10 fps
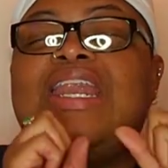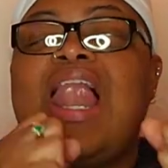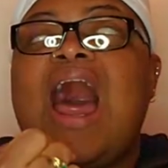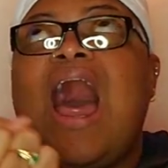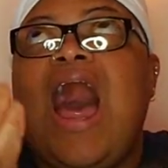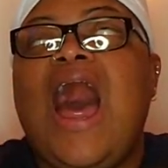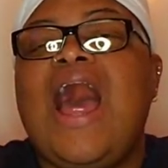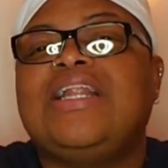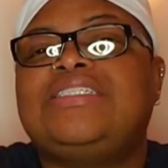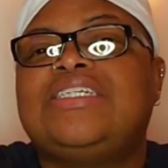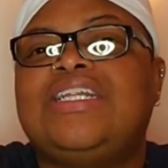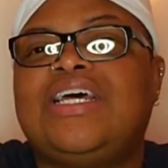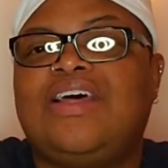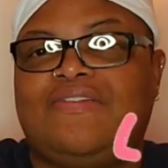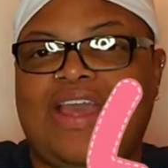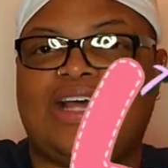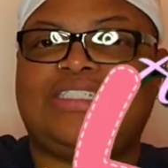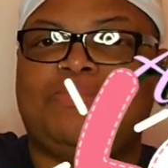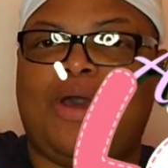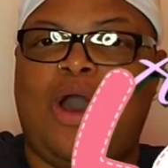Lots of love. Y'all
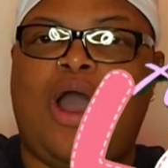see my